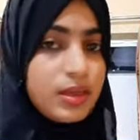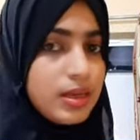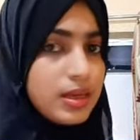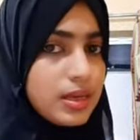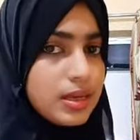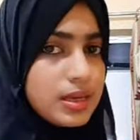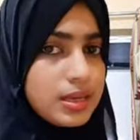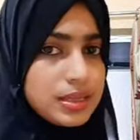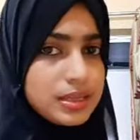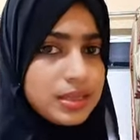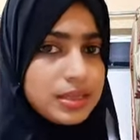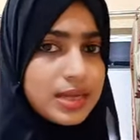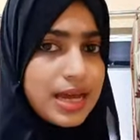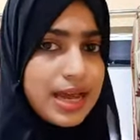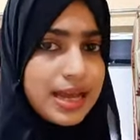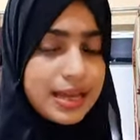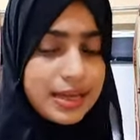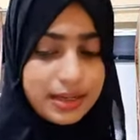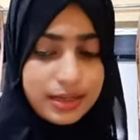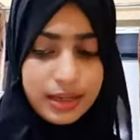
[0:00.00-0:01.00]
is
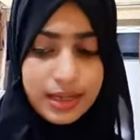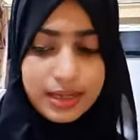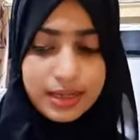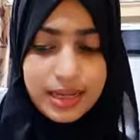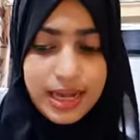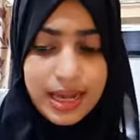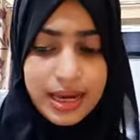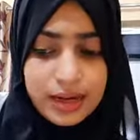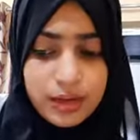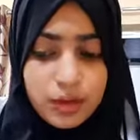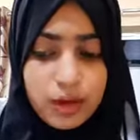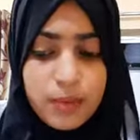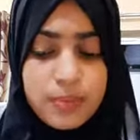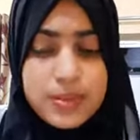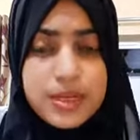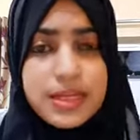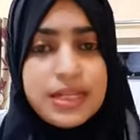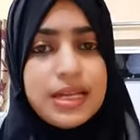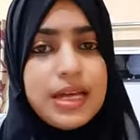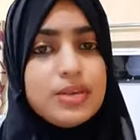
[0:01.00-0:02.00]
the indirect
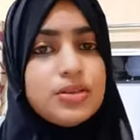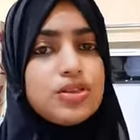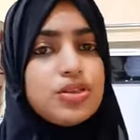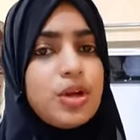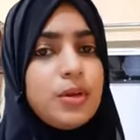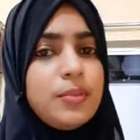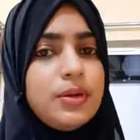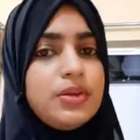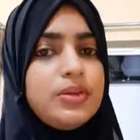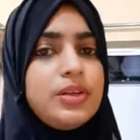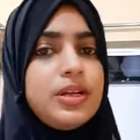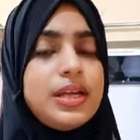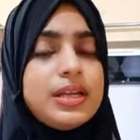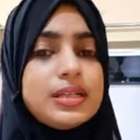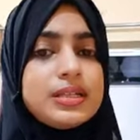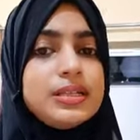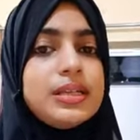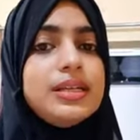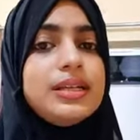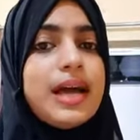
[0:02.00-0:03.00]
object and geometry
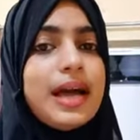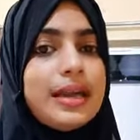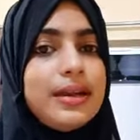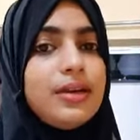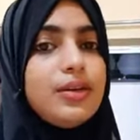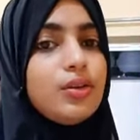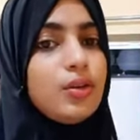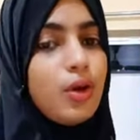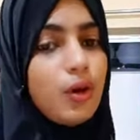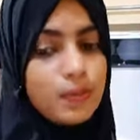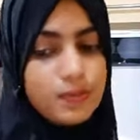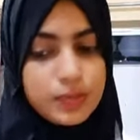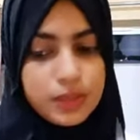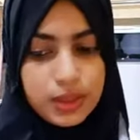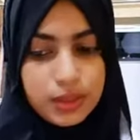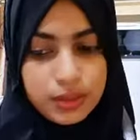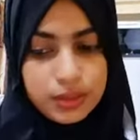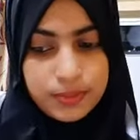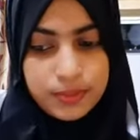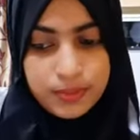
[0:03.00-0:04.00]
is the direct
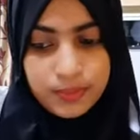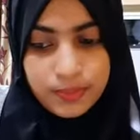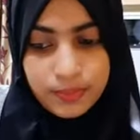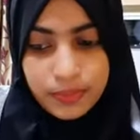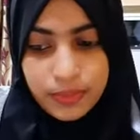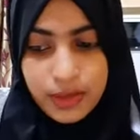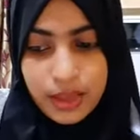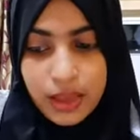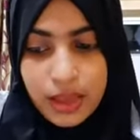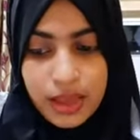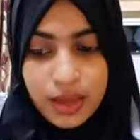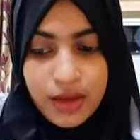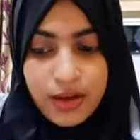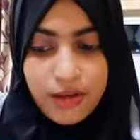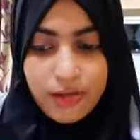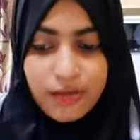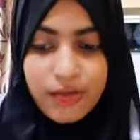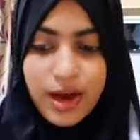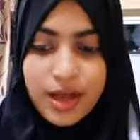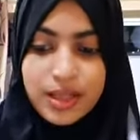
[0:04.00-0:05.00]
object.
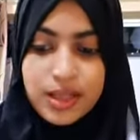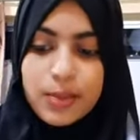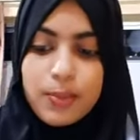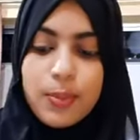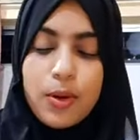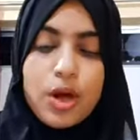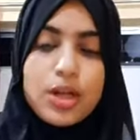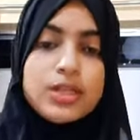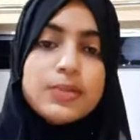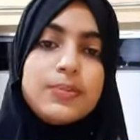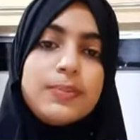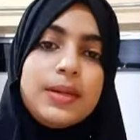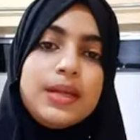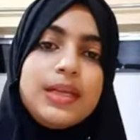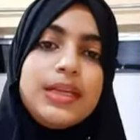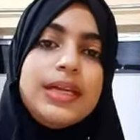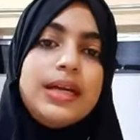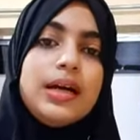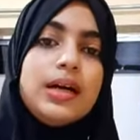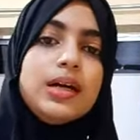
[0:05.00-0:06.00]
Father bought
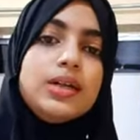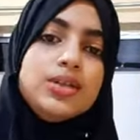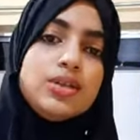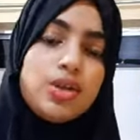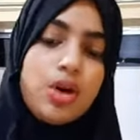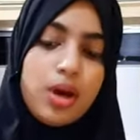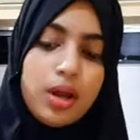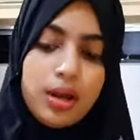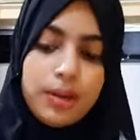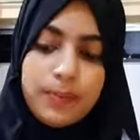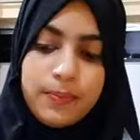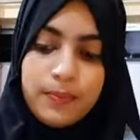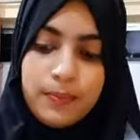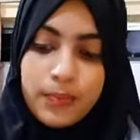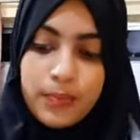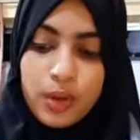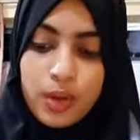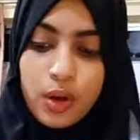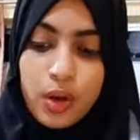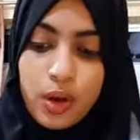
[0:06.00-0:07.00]
Minnie a doll.
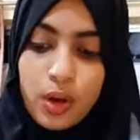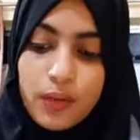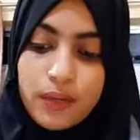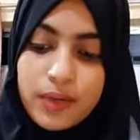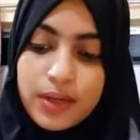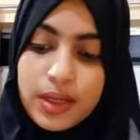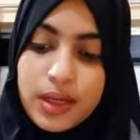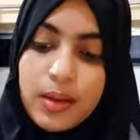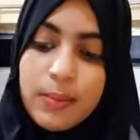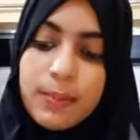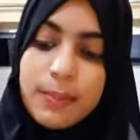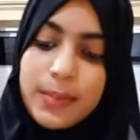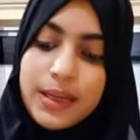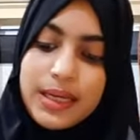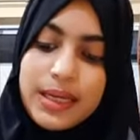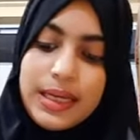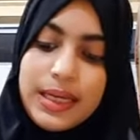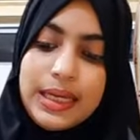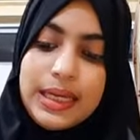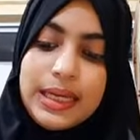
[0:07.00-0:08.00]
Over here
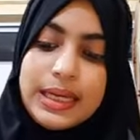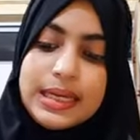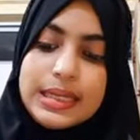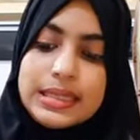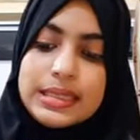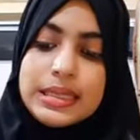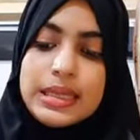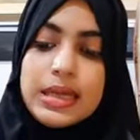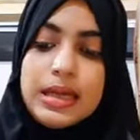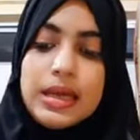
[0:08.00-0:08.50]
Minnie is